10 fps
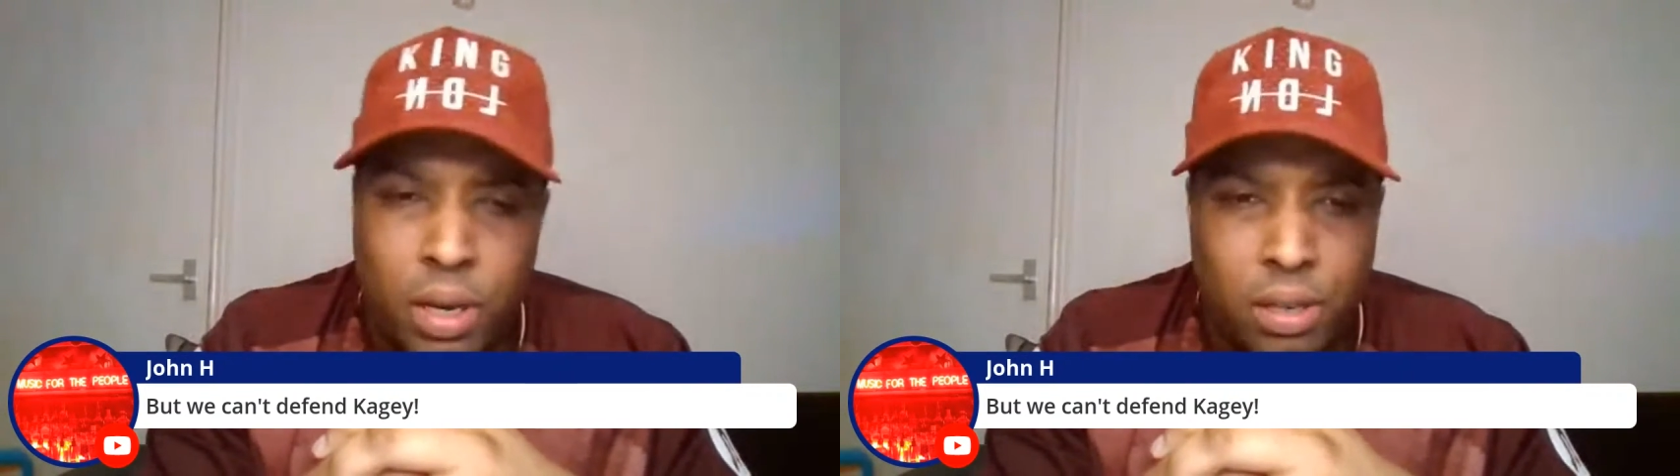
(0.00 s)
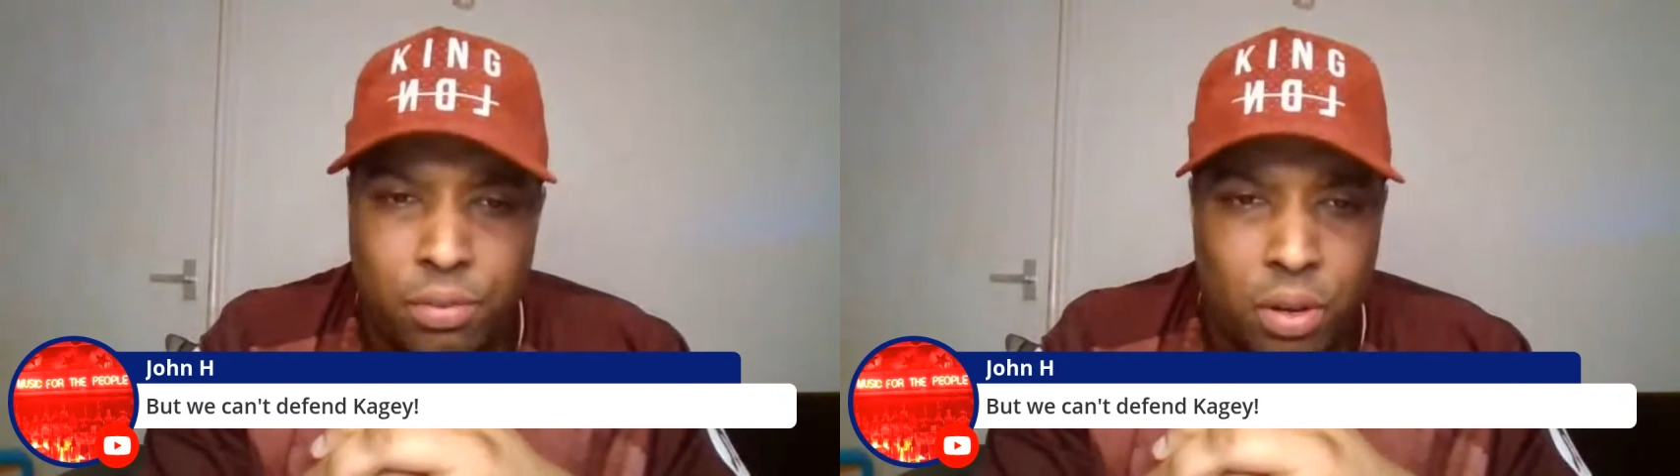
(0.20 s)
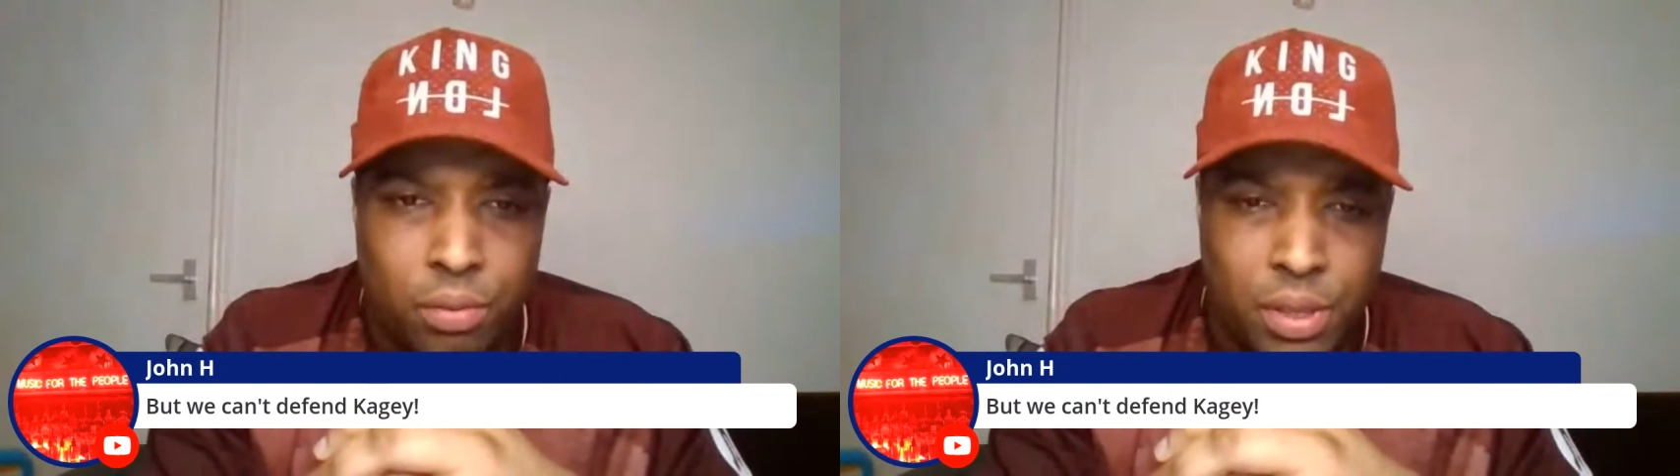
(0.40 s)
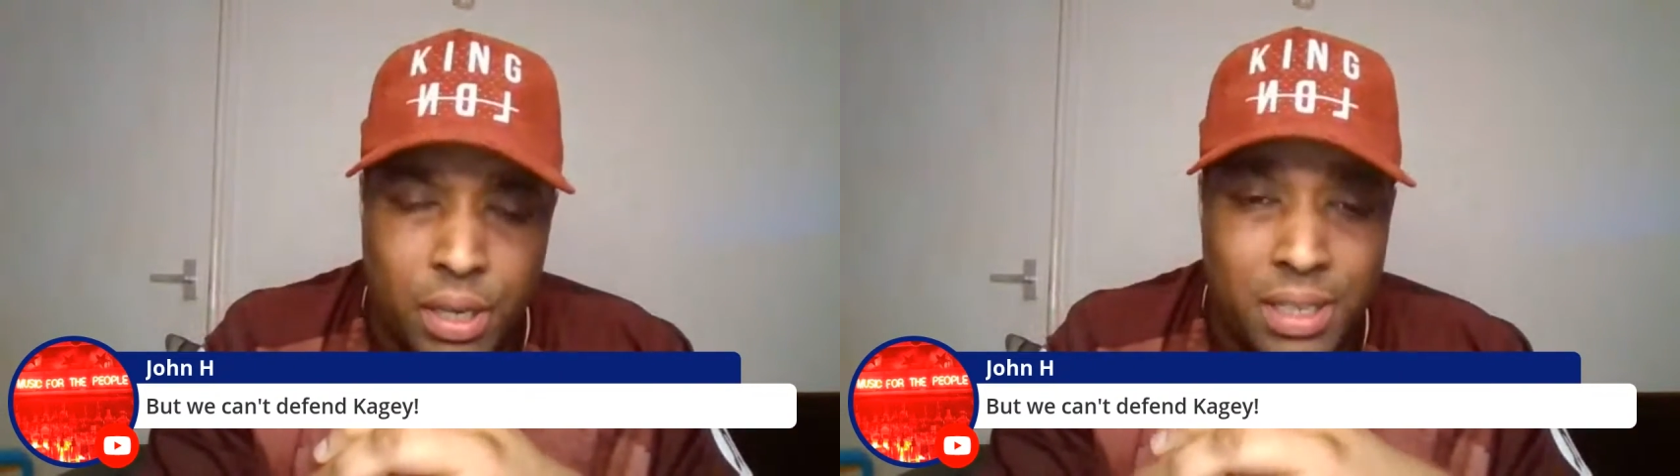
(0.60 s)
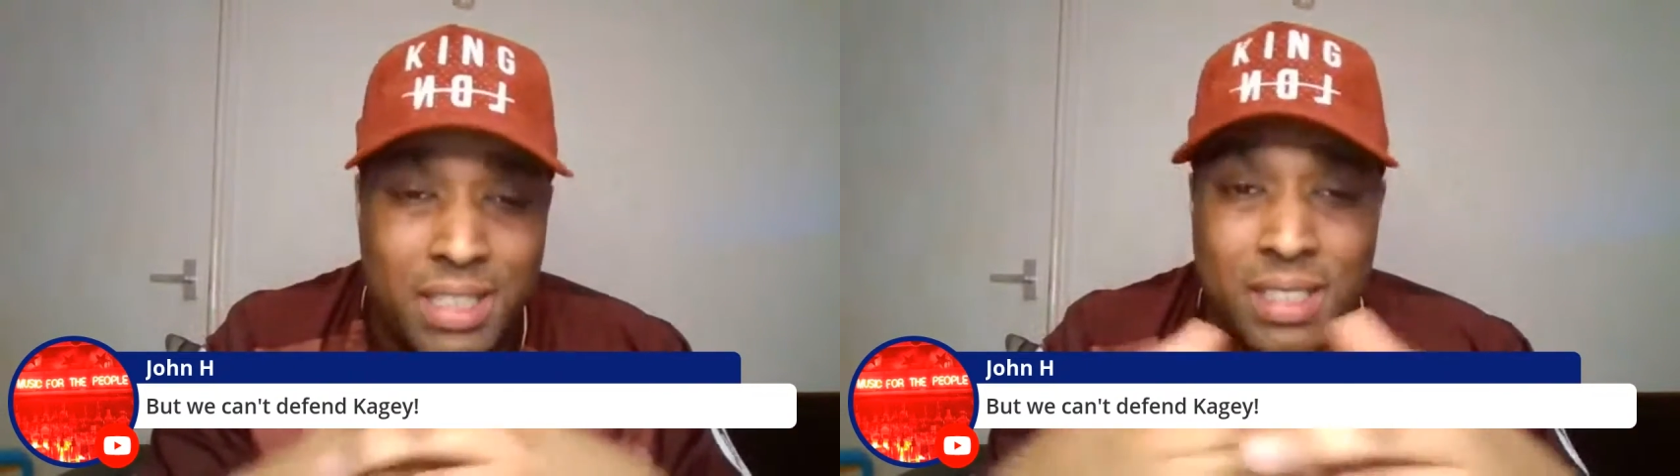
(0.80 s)
any further
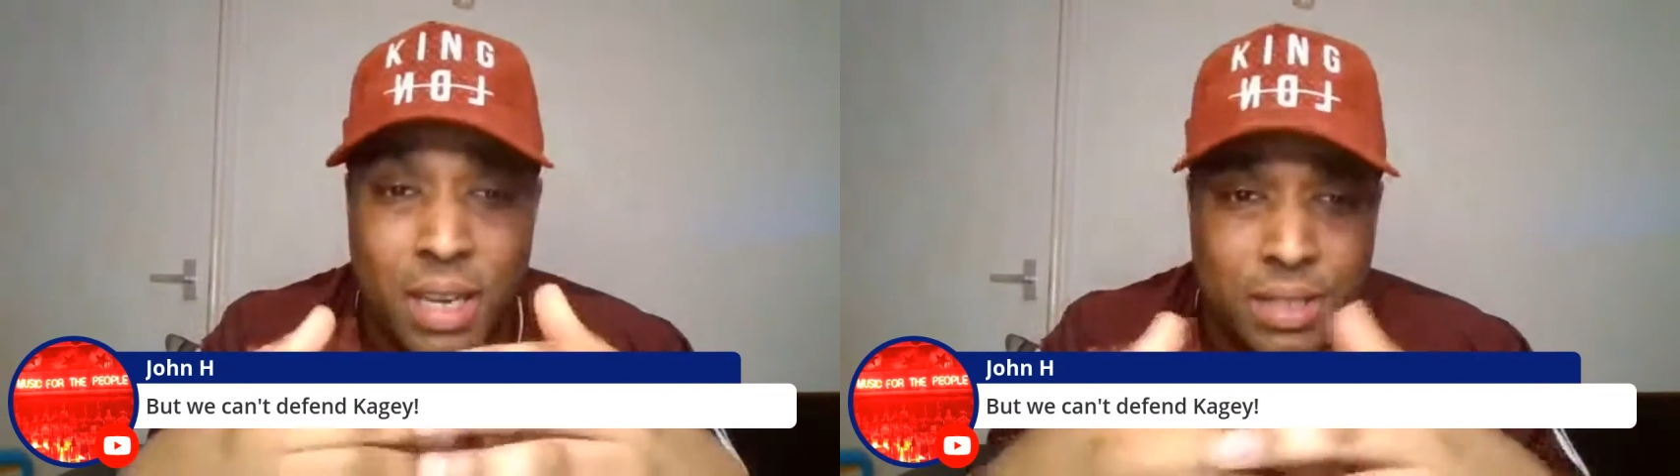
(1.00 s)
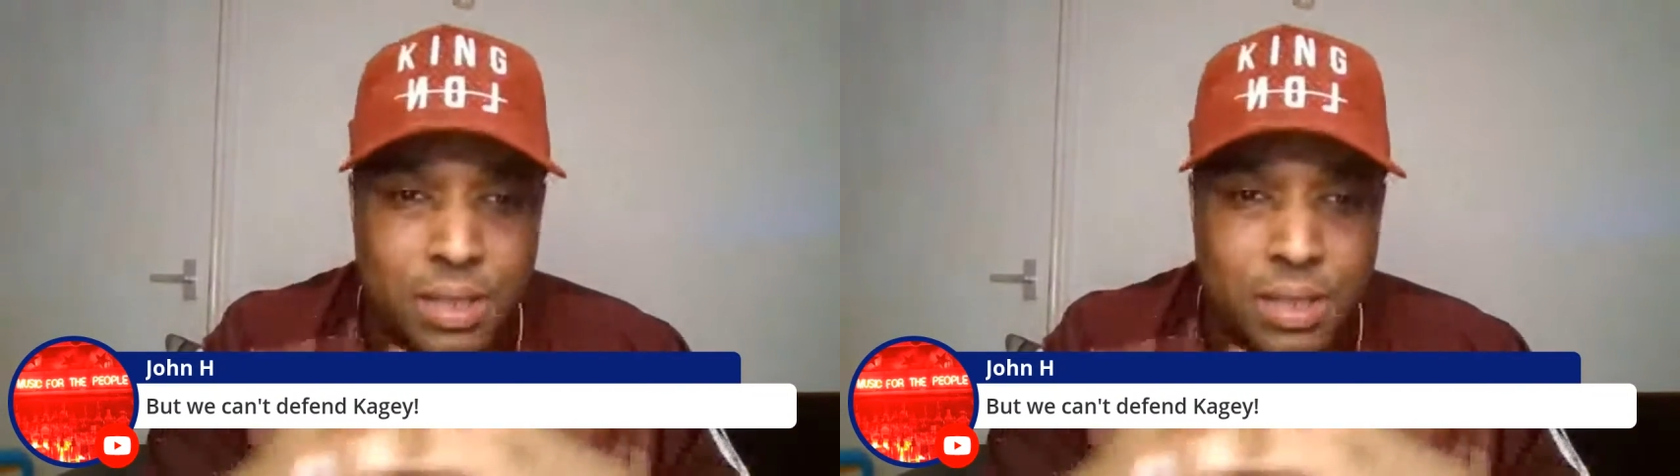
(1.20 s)
than this is our